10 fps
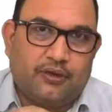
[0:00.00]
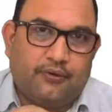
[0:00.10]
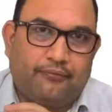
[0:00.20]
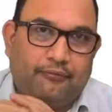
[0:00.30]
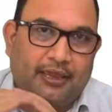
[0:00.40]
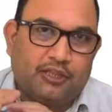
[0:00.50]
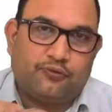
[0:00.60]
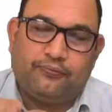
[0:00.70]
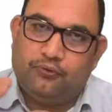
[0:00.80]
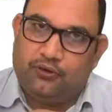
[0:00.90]

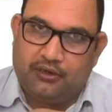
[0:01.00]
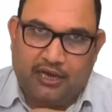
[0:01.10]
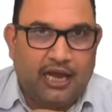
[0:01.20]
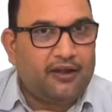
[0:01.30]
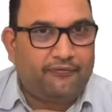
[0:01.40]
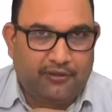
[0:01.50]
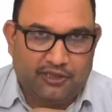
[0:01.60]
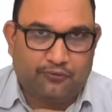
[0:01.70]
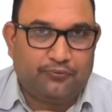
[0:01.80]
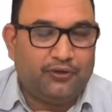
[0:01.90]
faithful,
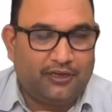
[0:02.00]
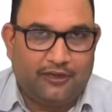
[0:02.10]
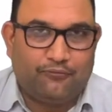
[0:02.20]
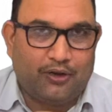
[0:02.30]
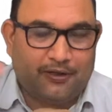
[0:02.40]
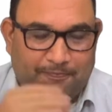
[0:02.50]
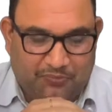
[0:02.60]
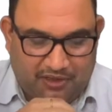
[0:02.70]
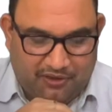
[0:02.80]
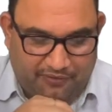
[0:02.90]
unfaithful in one
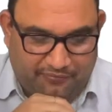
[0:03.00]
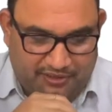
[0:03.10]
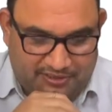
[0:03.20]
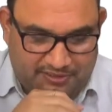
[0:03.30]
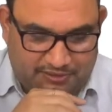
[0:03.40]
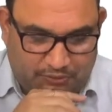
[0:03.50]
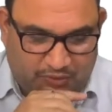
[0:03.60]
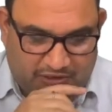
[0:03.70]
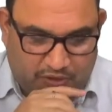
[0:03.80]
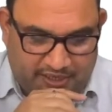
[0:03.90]
reference, in
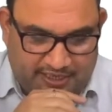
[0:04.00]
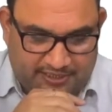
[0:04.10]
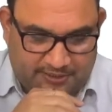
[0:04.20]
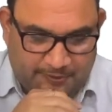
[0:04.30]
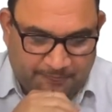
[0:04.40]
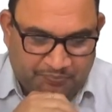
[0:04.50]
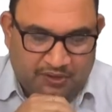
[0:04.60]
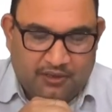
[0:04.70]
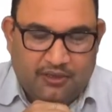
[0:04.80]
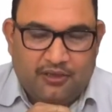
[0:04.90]
one context.
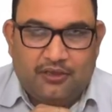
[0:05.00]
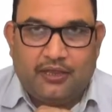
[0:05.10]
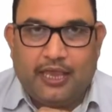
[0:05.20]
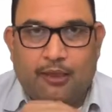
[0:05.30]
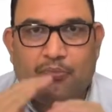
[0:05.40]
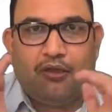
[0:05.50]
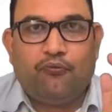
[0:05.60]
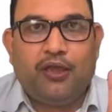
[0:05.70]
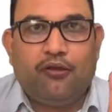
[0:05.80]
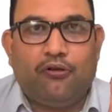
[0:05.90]

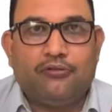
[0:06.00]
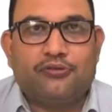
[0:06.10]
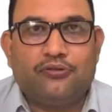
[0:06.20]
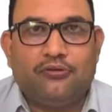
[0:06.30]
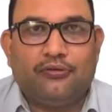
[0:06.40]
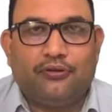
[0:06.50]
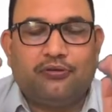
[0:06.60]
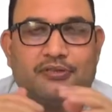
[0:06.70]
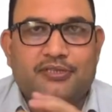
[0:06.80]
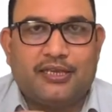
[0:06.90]
Hemingway also
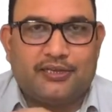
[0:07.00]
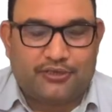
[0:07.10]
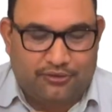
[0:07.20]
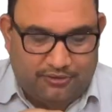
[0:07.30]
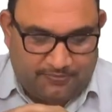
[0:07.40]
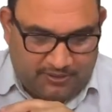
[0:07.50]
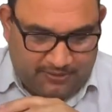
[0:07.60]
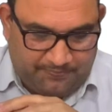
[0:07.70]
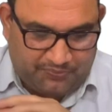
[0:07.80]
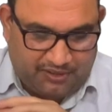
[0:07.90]
said
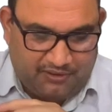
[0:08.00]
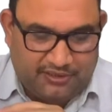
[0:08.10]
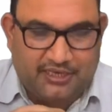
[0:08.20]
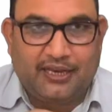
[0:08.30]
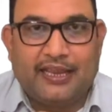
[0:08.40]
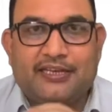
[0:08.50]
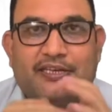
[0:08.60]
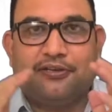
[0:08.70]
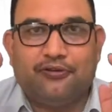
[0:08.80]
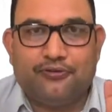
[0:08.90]

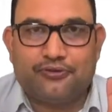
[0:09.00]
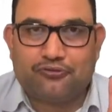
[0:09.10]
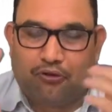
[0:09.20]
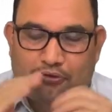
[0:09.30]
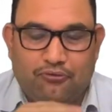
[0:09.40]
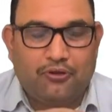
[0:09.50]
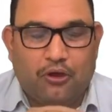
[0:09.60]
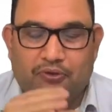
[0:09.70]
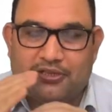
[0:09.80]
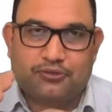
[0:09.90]
delighted sorrow.
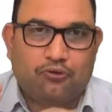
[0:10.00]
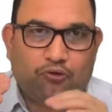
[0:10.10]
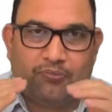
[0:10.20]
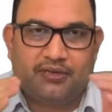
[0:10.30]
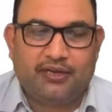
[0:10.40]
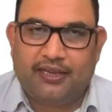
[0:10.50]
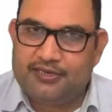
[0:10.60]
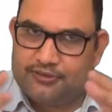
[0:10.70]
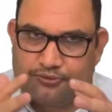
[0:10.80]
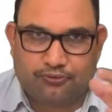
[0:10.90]
How can sorrow be
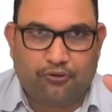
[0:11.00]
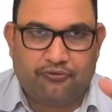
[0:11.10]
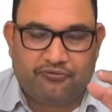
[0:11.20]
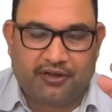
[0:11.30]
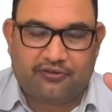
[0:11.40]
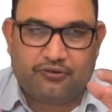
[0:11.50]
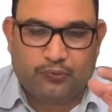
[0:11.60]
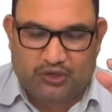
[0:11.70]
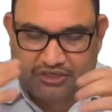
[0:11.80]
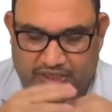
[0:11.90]
delighted? So contradictory
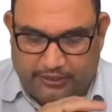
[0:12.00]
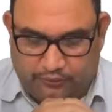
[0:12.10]
words are